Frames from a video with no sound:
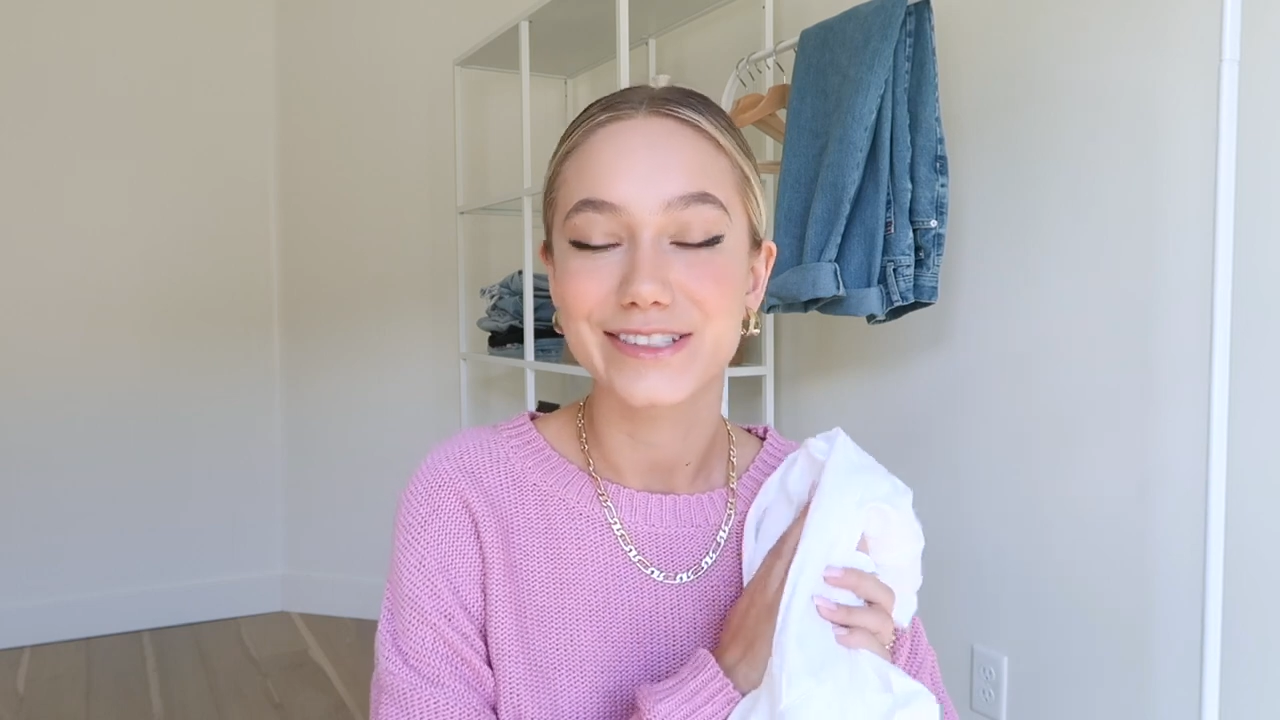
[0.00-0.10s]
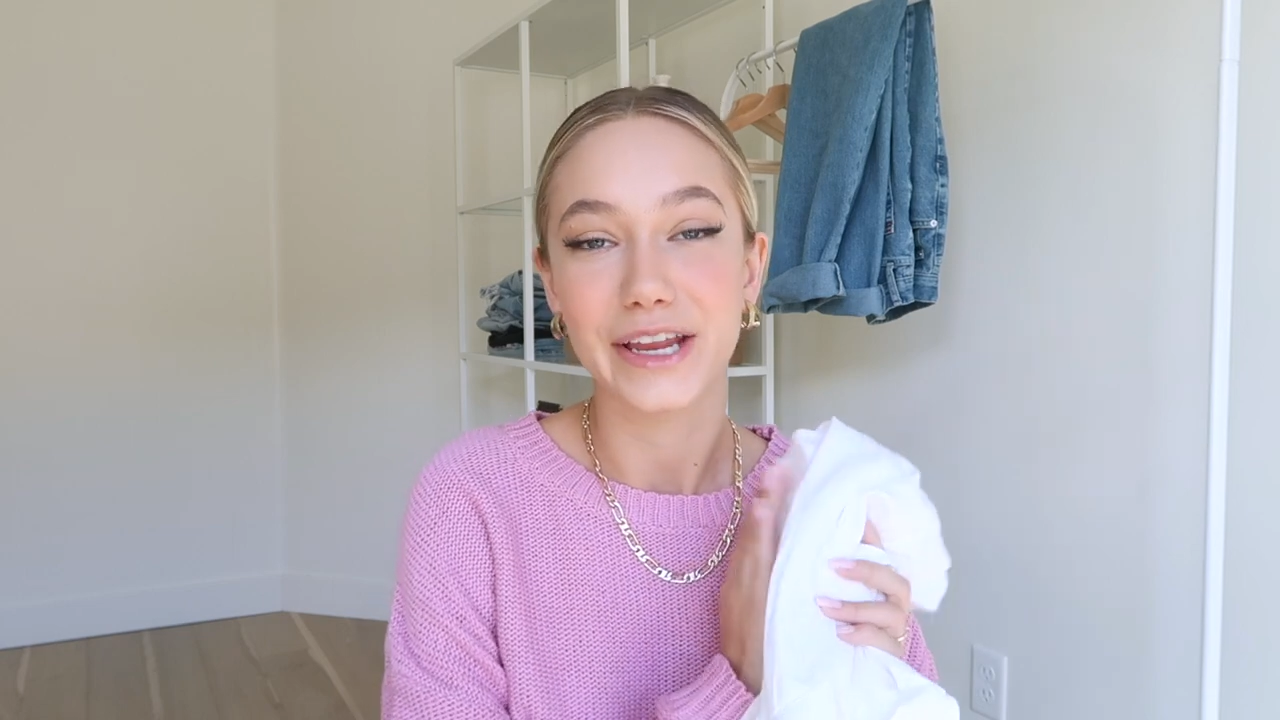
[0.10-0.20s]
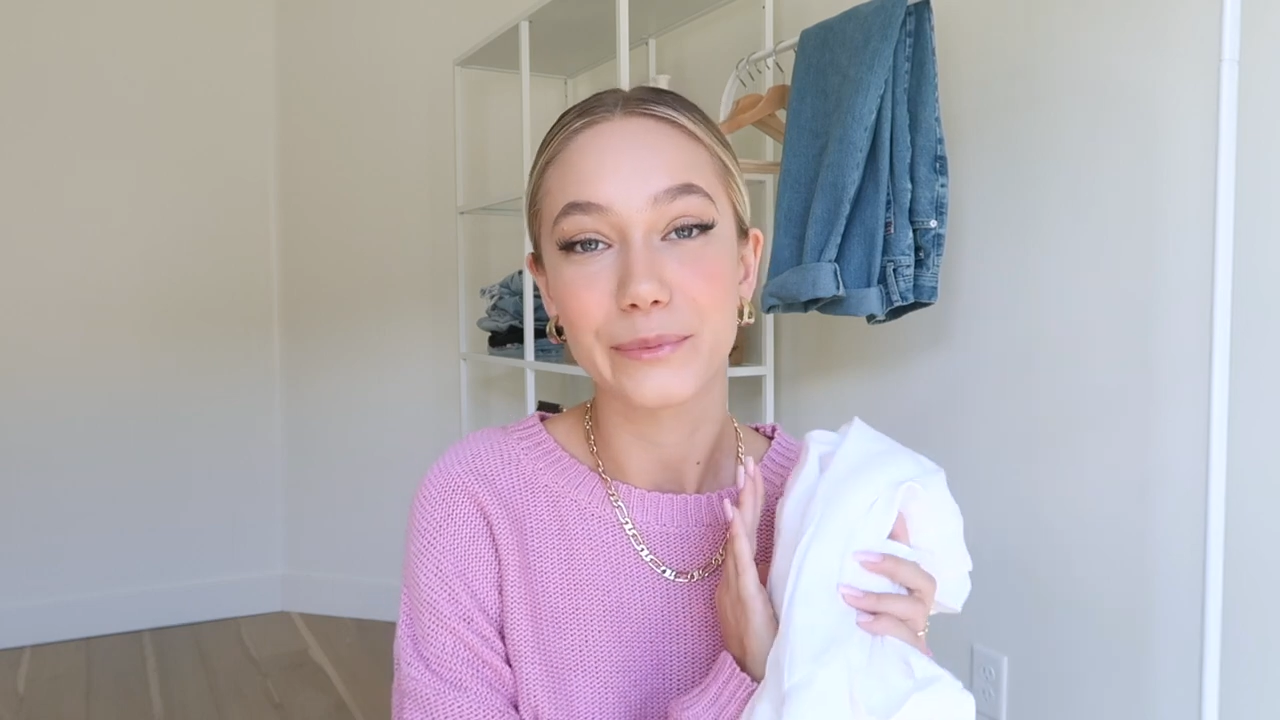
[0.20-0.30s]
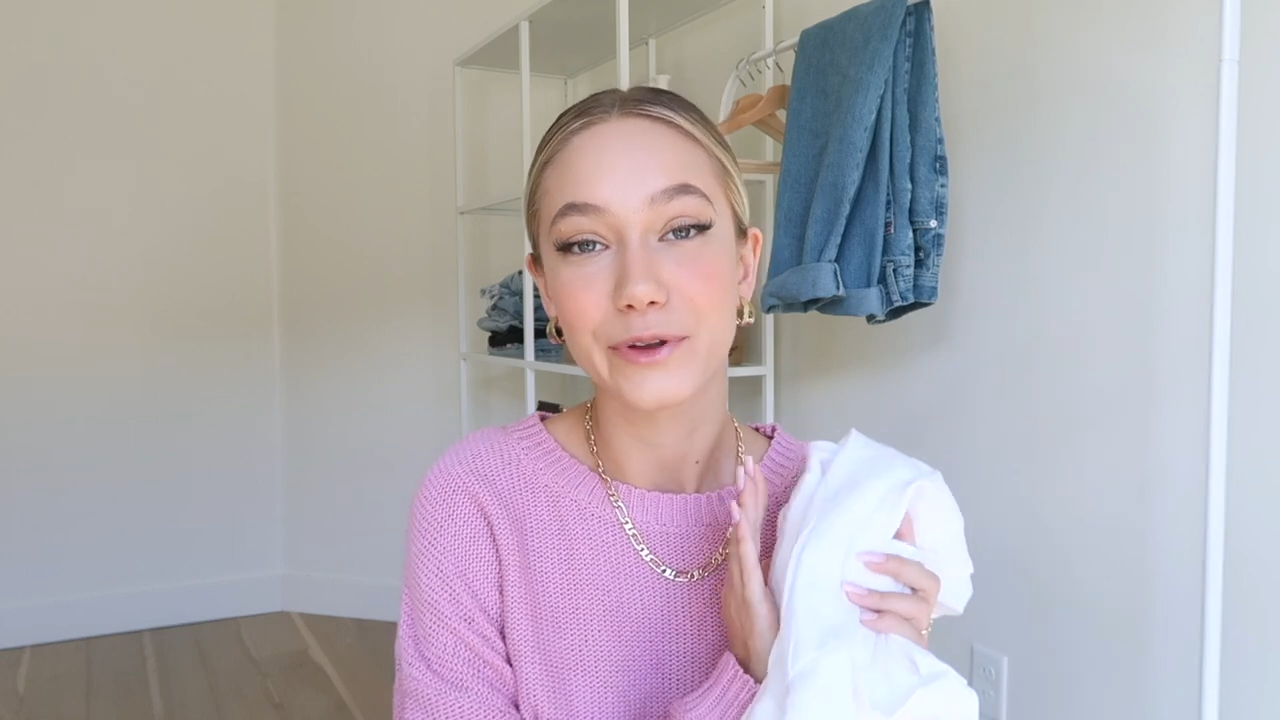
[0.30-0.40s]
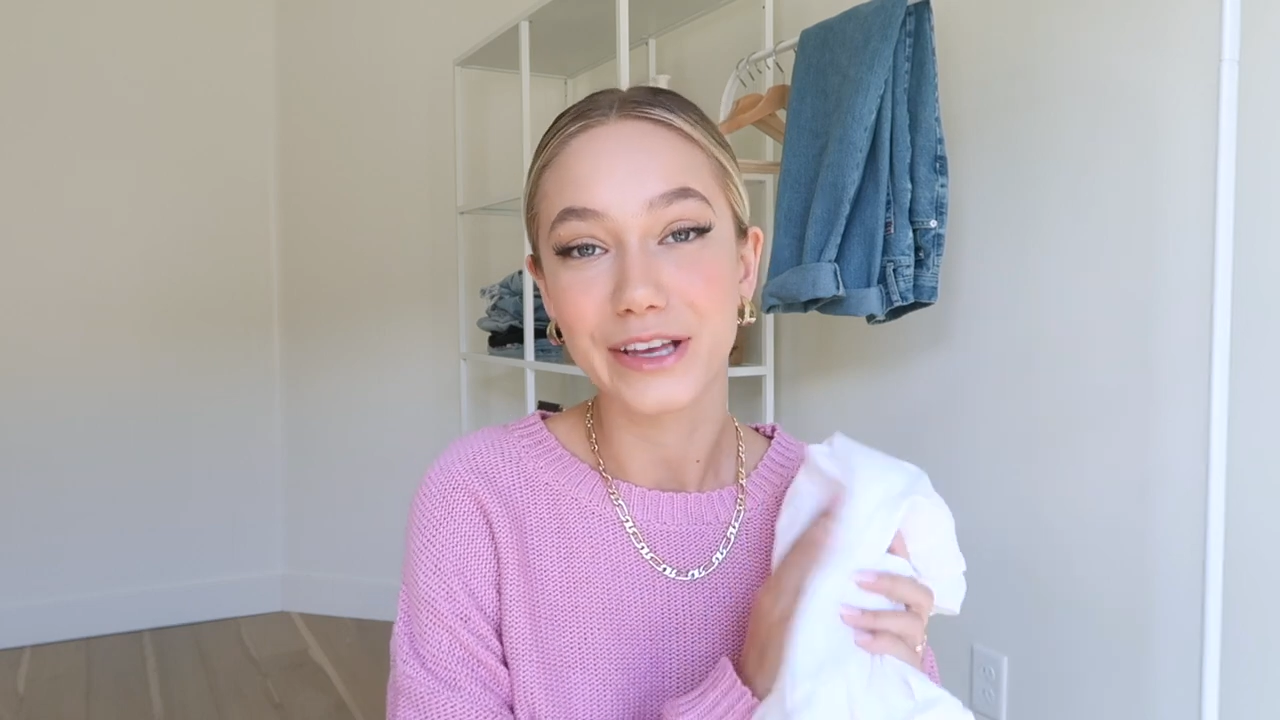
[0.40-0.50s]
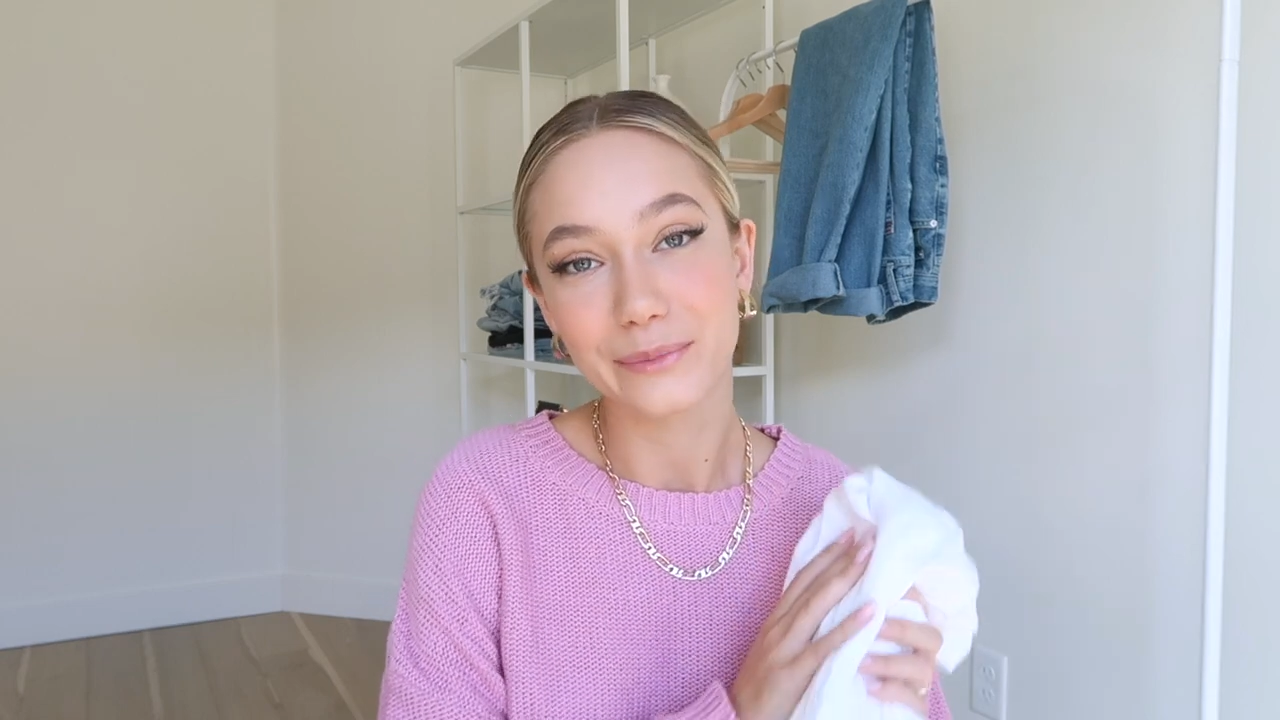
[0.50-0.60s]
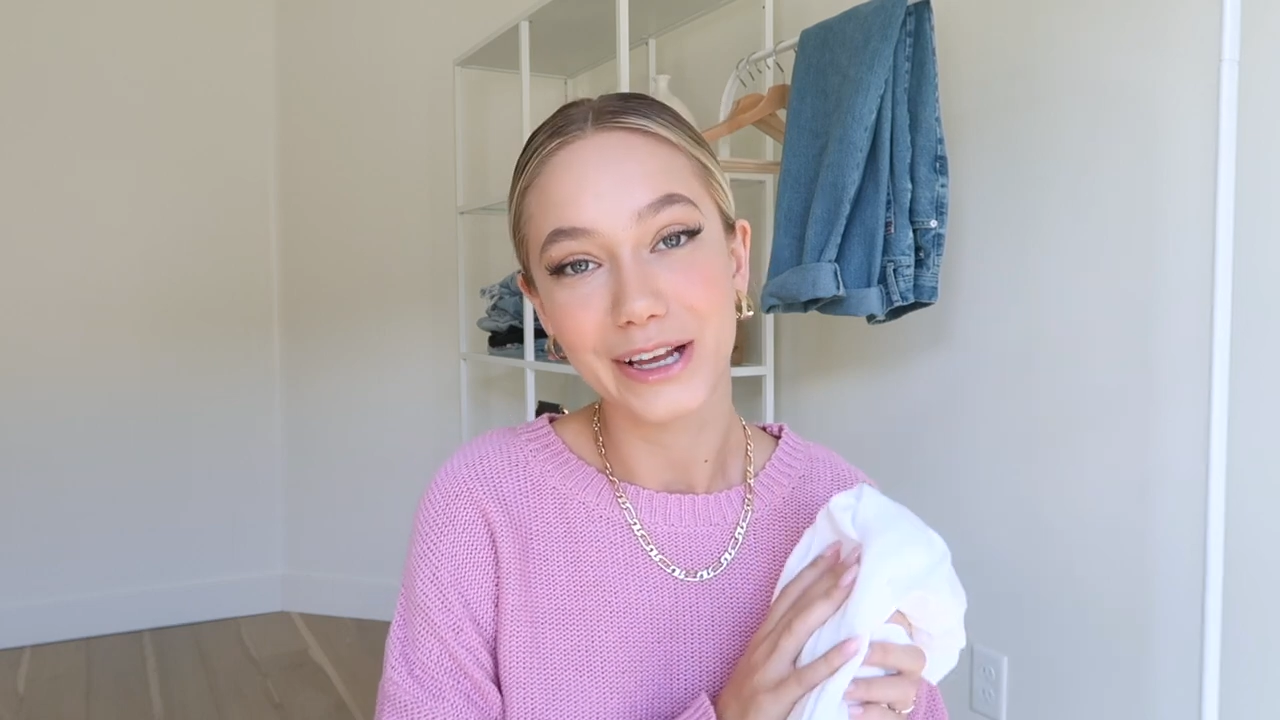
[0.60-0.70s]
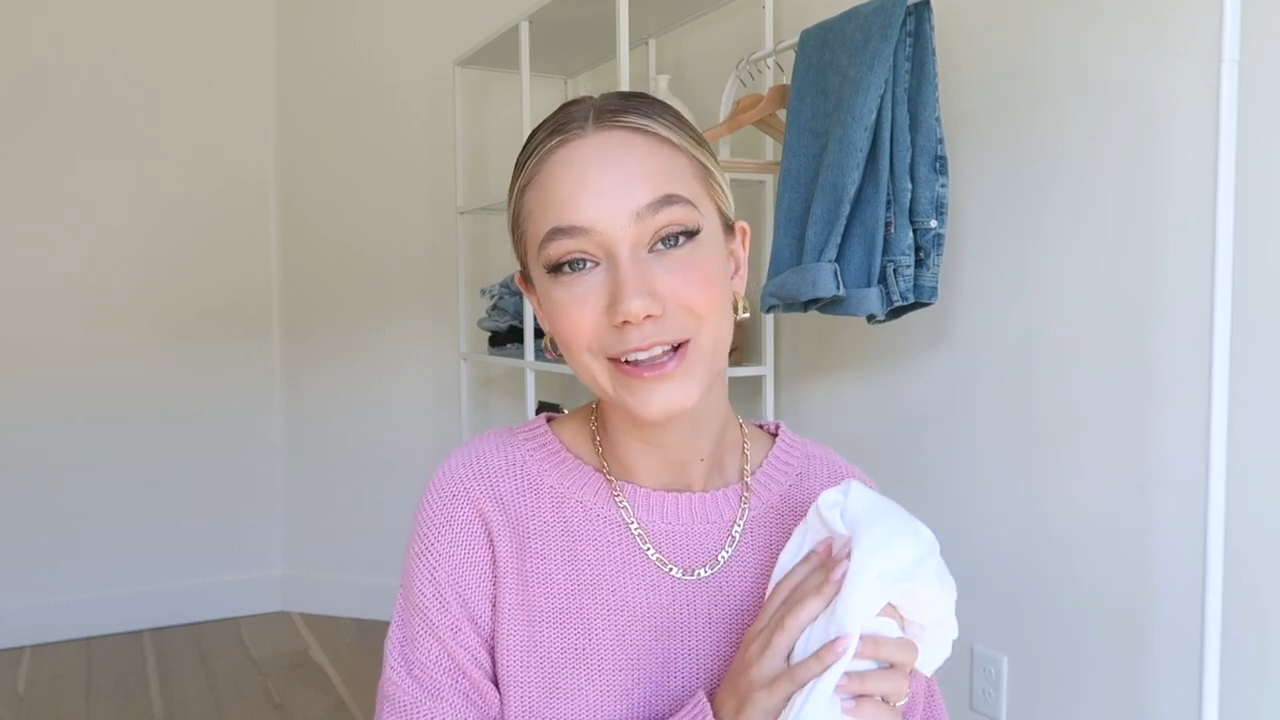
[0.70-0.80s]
staple in my